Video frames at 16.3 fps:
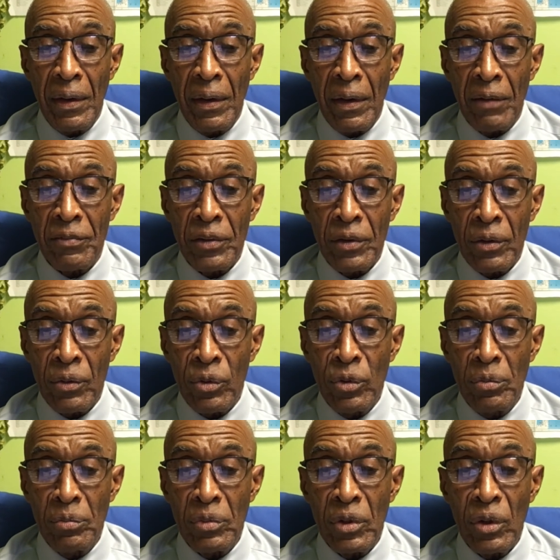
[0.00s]
of the
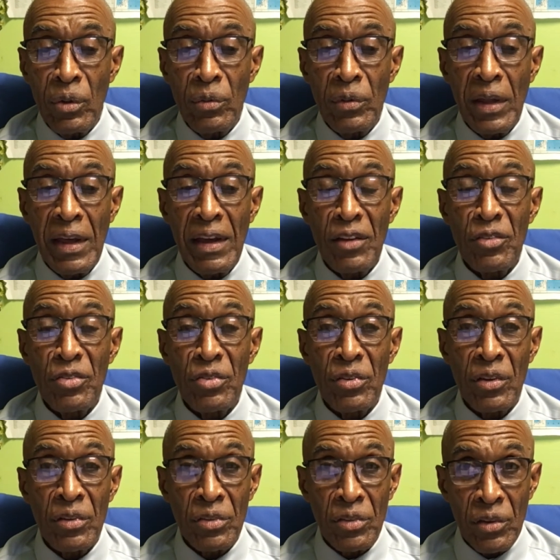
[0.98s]
group known as
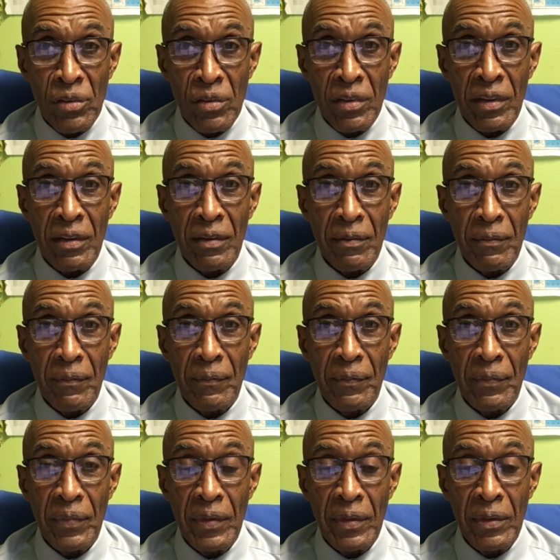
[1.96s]
the 30.
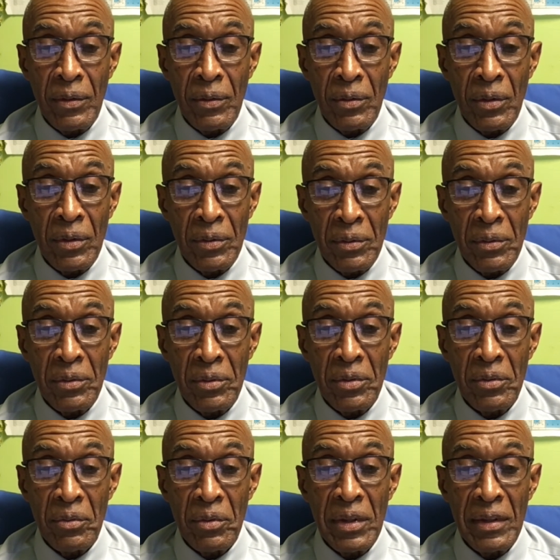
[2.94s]
You
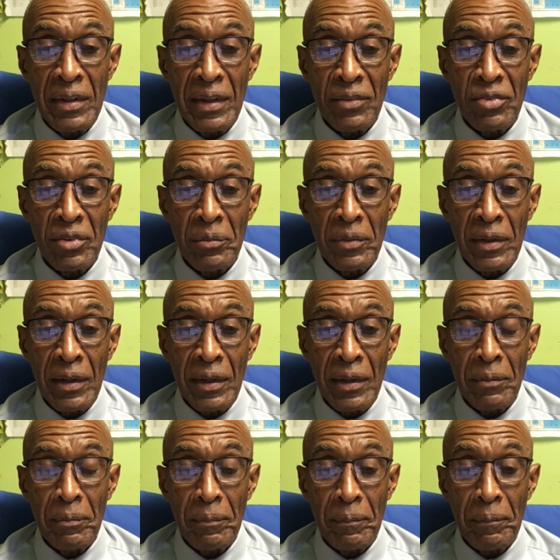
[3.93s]
should read that
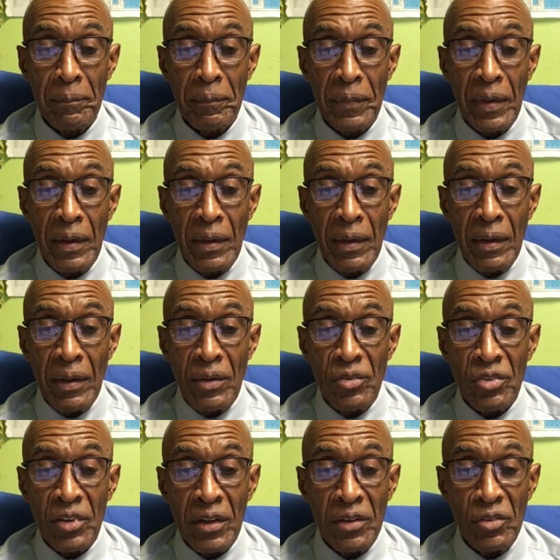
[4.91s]
sometime.
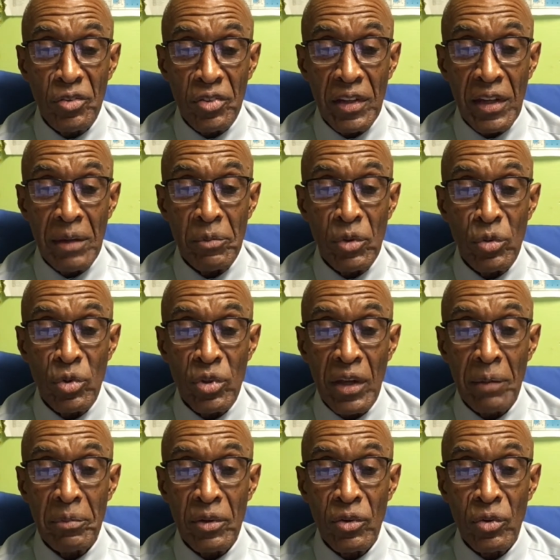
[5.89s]
2 Samuel
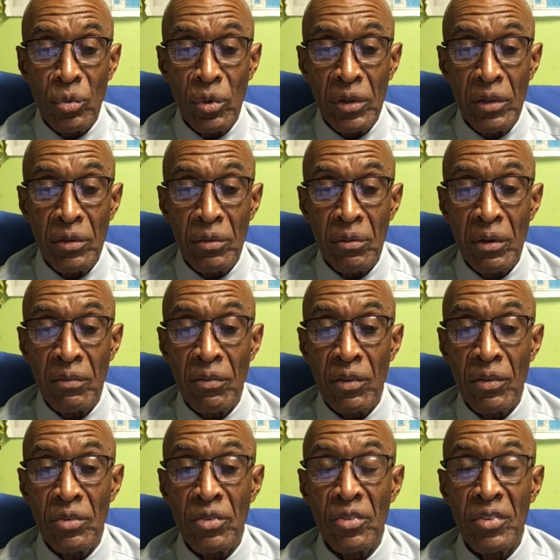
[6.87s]
chapter 23,
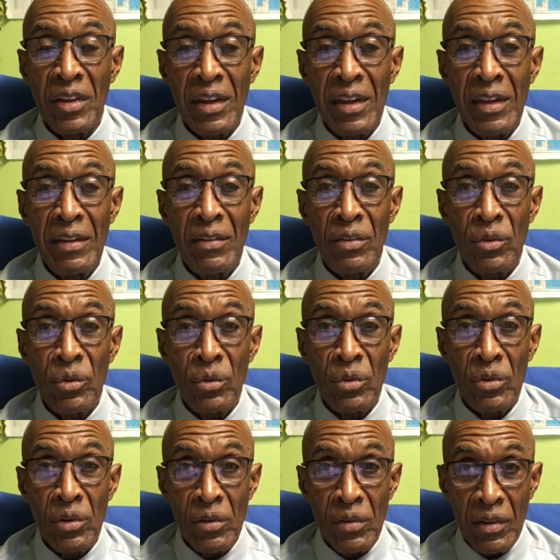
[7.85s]
verses 8 through
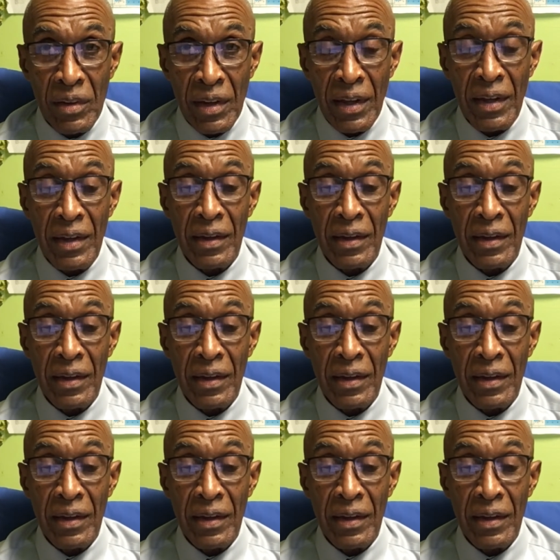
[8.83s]
39.